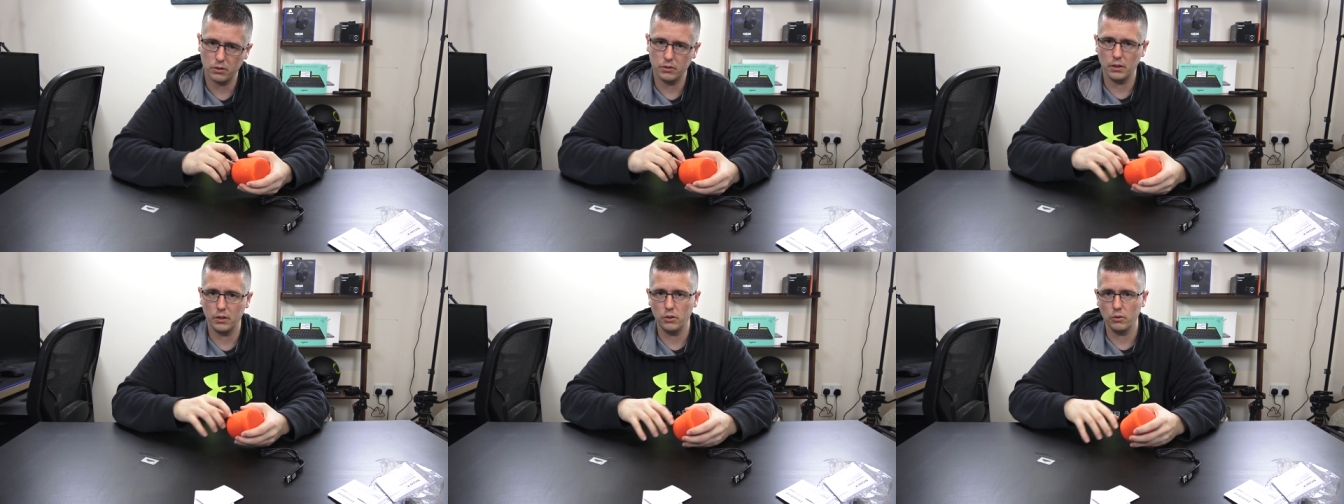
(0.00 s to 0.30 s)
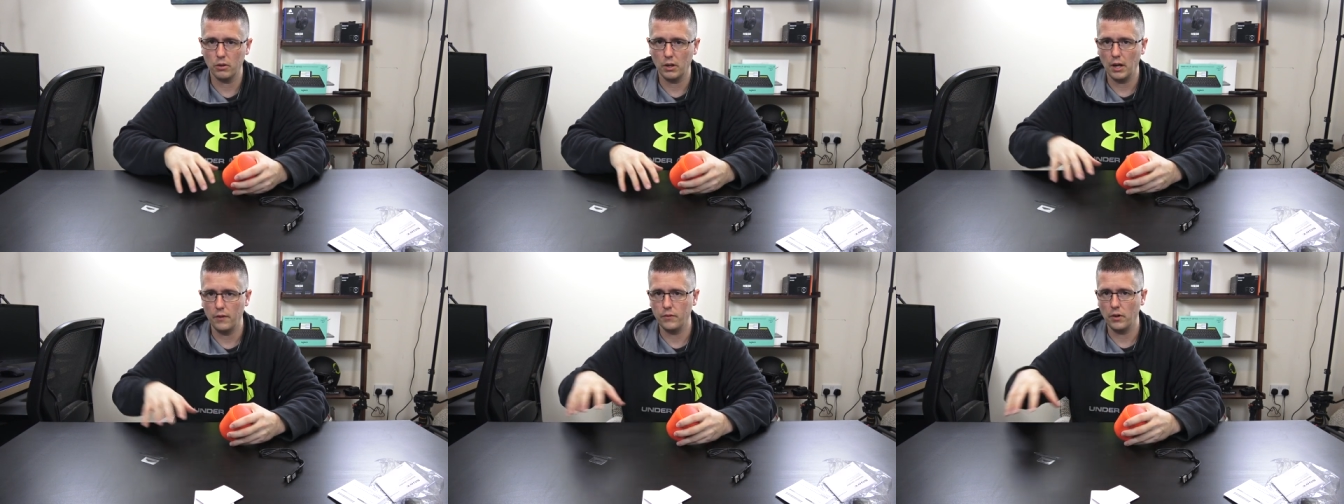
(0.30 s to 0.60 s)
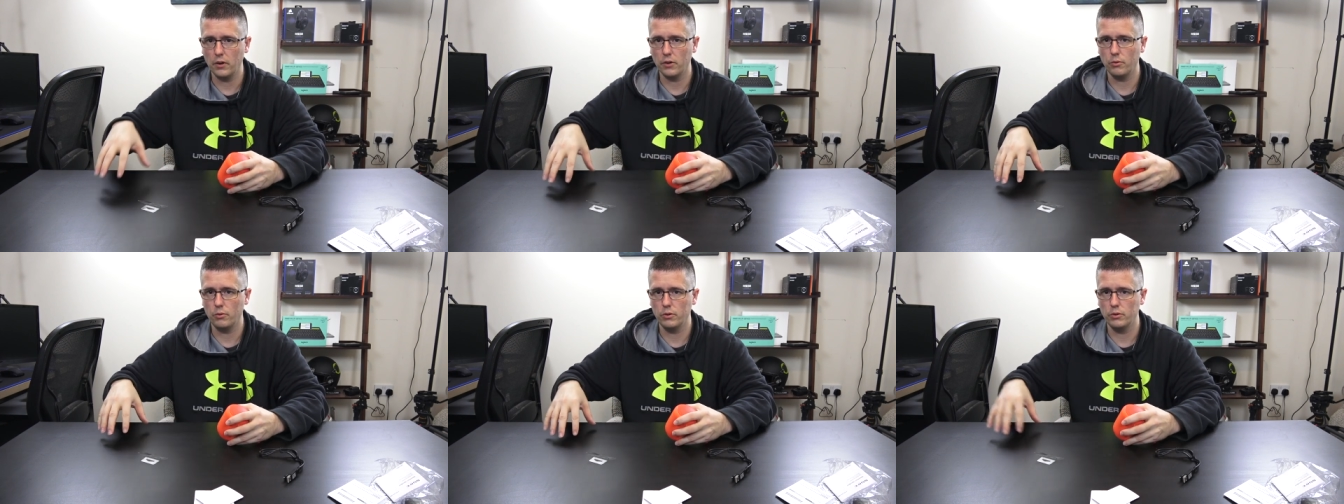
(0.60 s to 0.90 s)
and then you can have
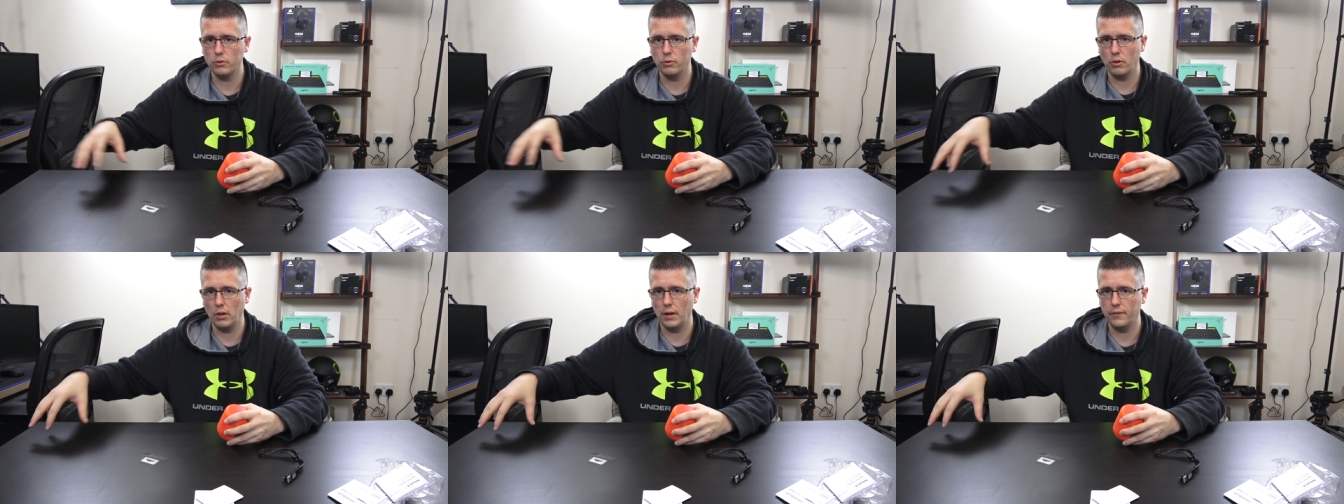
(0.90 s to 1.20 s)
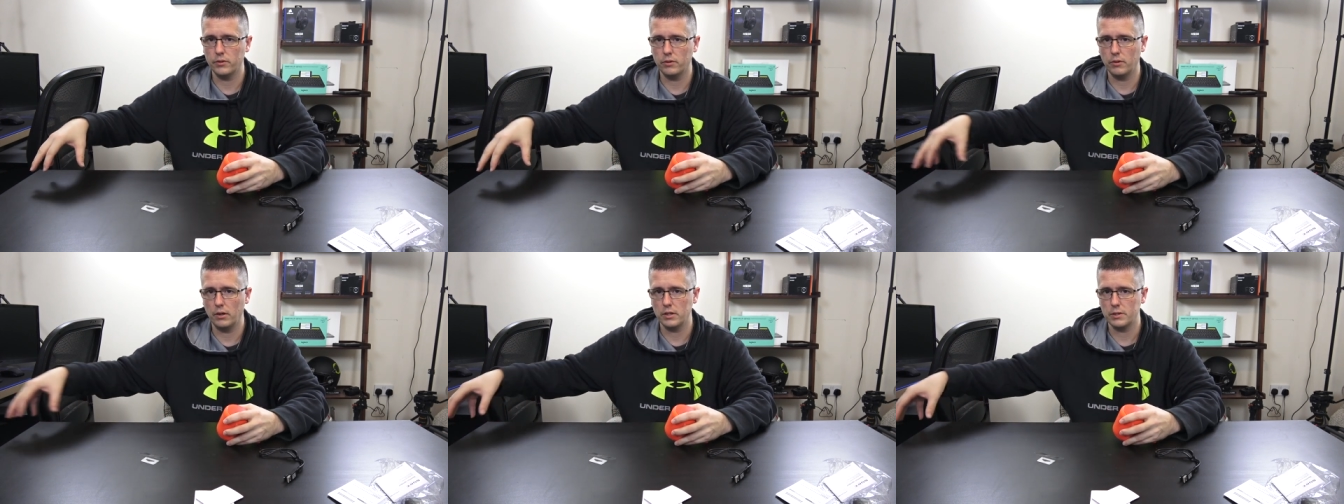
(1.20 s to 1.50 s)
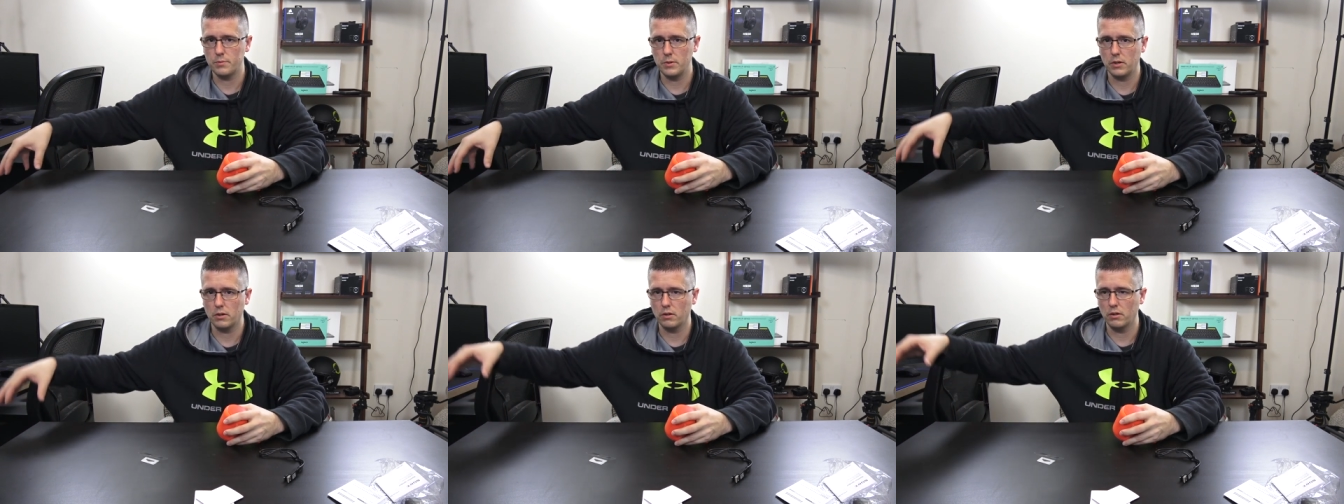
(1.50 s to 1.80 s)
the other one do a left and right
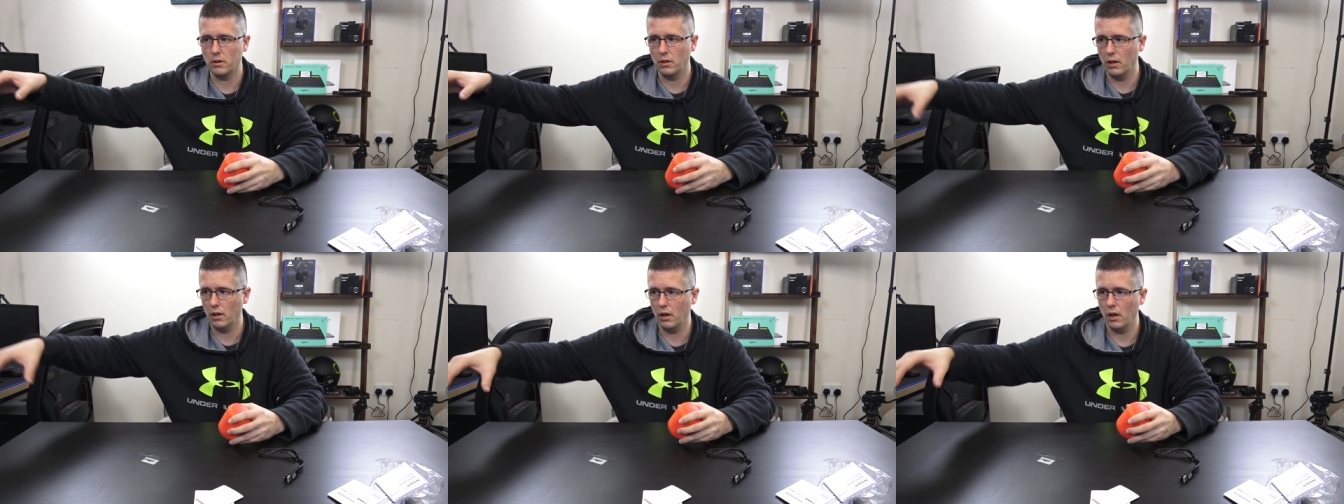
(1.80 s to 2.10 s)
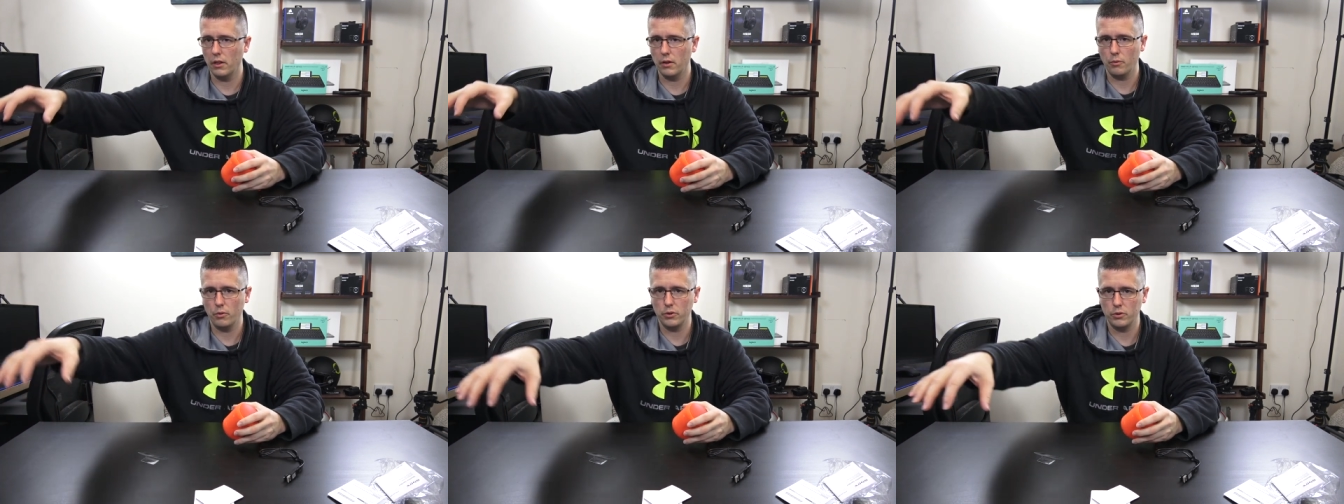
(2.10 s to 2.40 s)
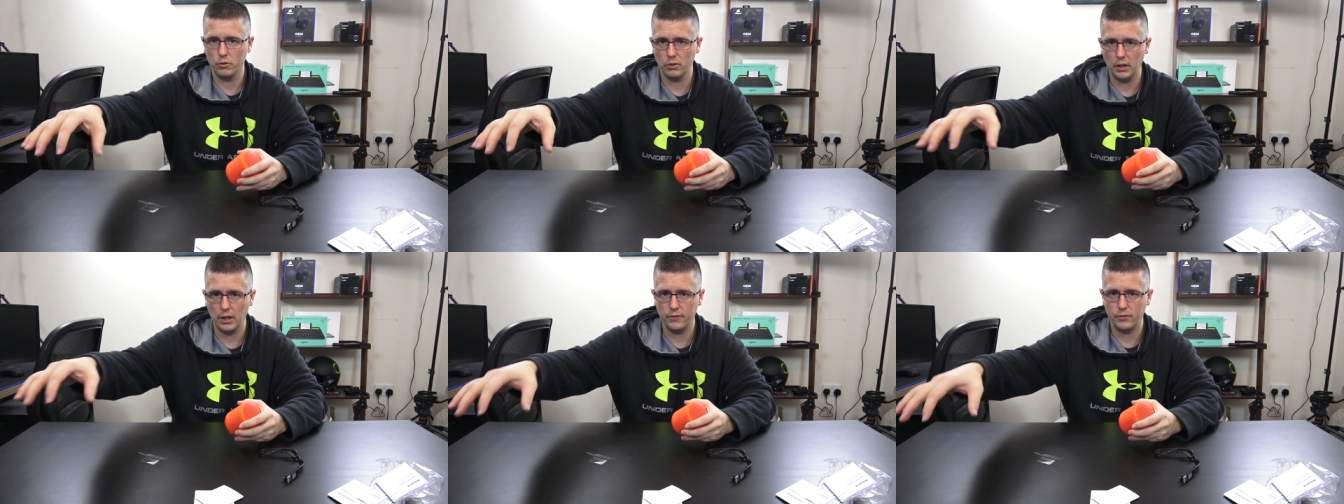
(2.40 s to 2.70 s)
speaker, and another one
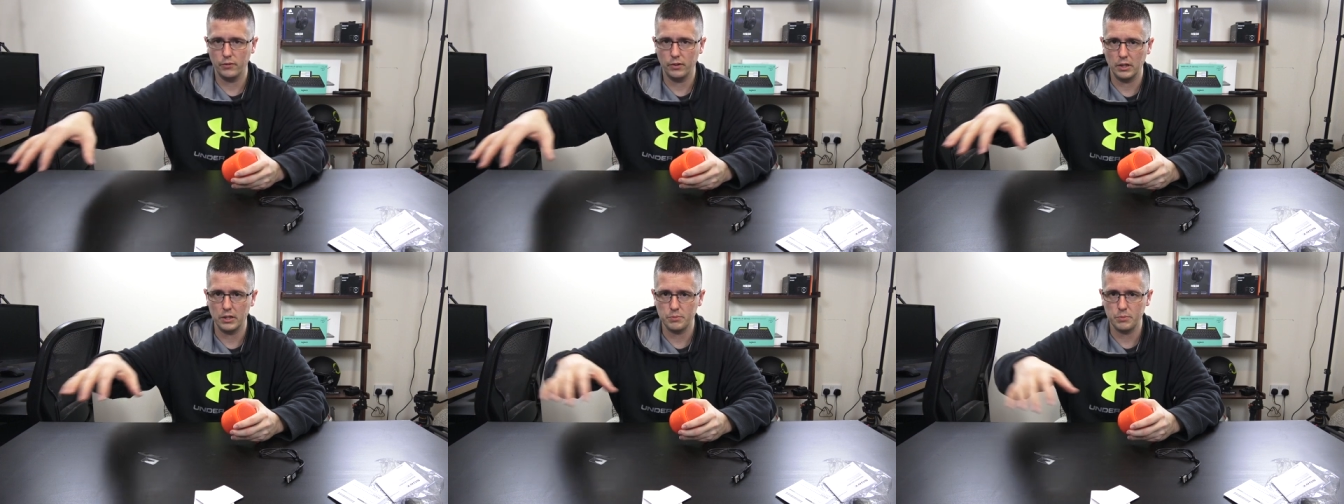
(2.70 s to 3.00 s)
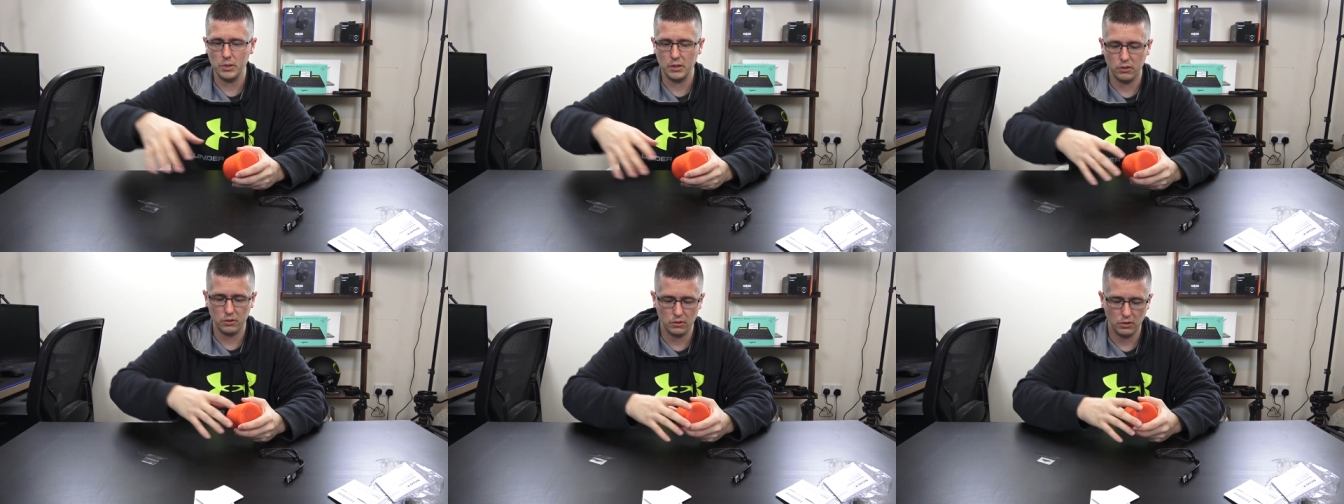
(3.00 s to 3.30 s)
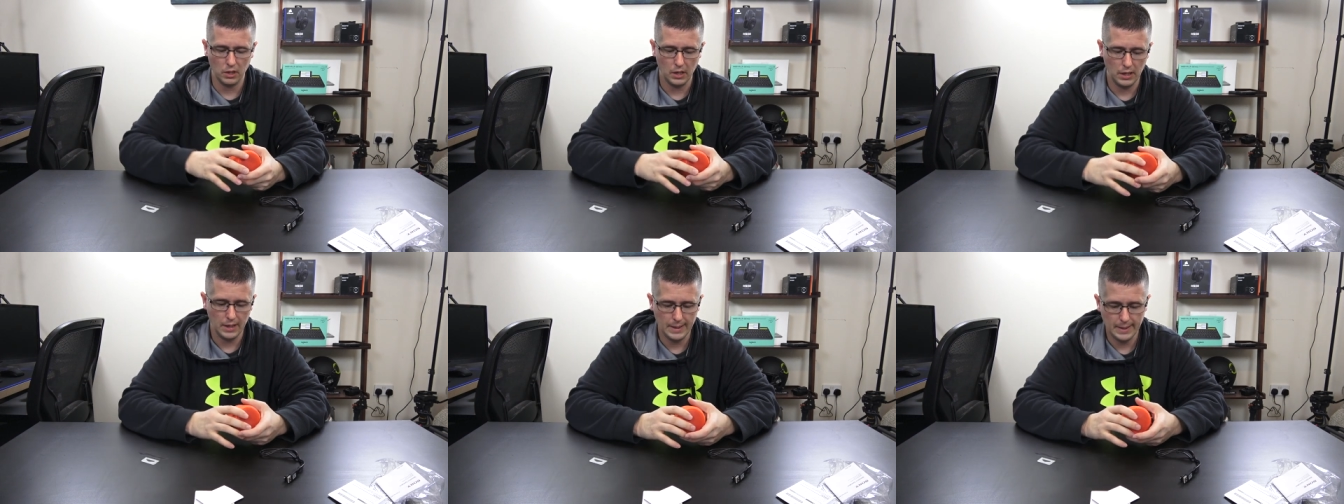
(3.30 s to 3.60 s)
do a left and right
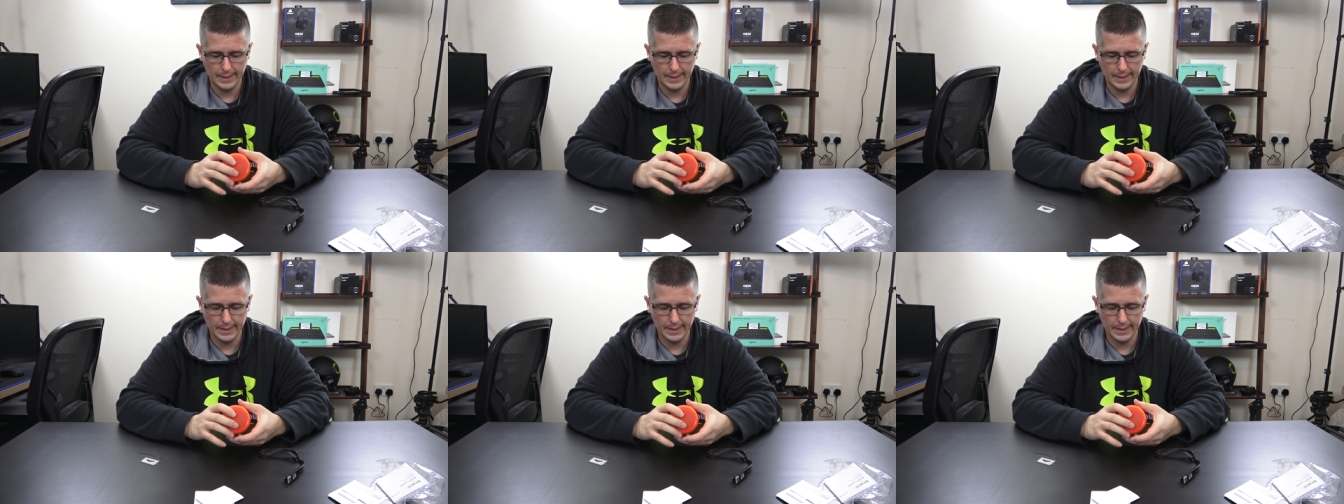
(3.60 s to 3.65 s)
speaker.